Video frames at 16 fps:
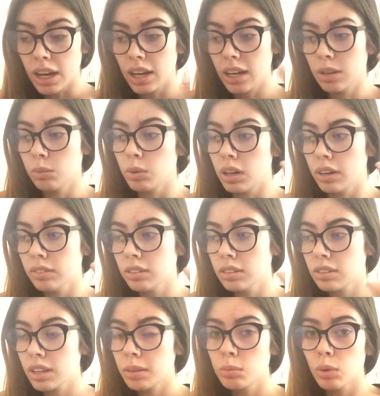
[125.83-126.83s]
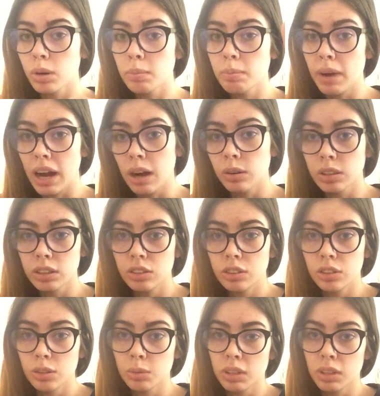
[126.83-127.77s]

and whatever is like more empowering to you,